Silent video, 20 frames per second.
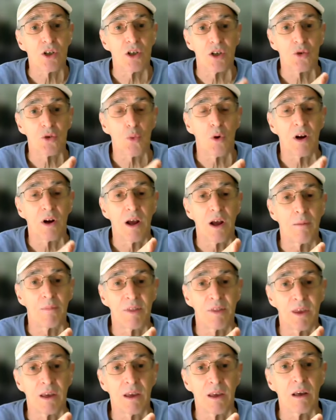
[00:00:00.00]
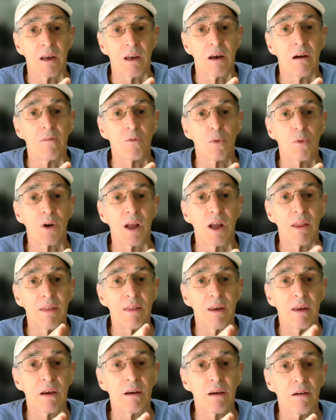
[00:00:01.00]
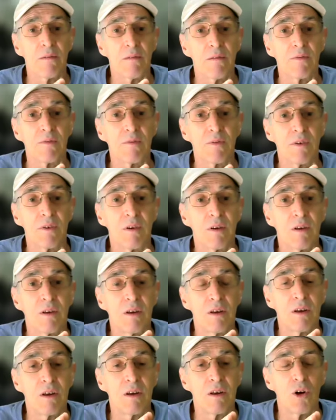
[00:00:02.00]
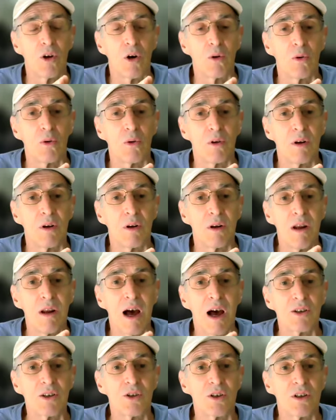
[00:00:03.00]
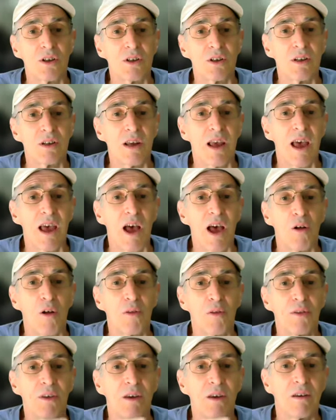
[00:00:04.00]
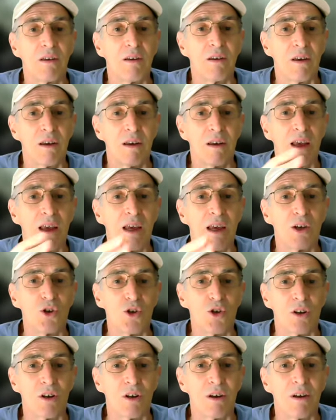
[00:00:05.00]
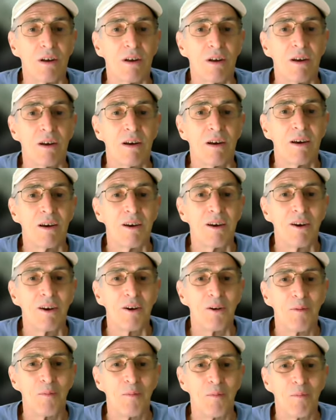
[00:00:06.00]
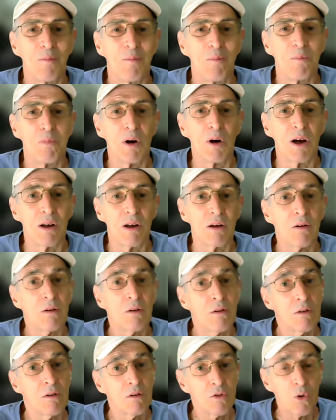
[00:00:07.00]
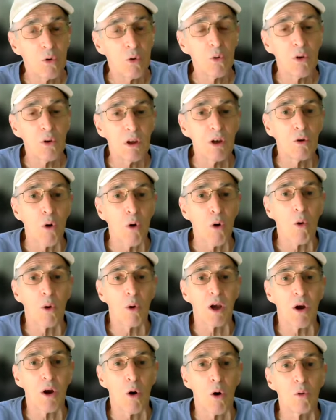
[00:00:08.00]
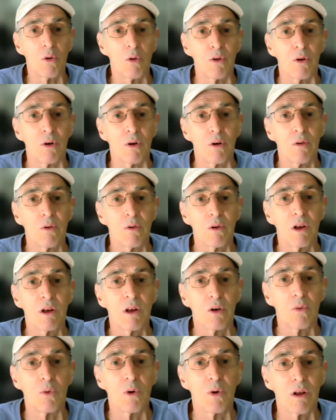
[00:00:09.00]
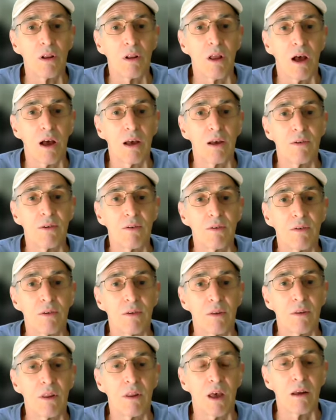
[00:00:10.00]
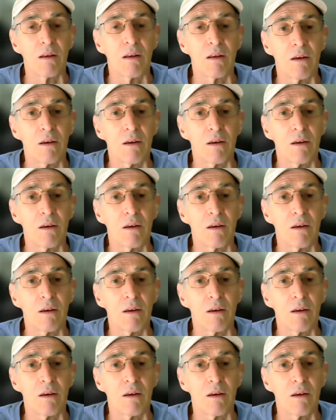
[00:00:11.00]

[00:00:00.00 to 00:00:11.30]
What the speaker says: is what I'm thinking of when I think of, not just healthy aging, but truly growing older. And you realize that,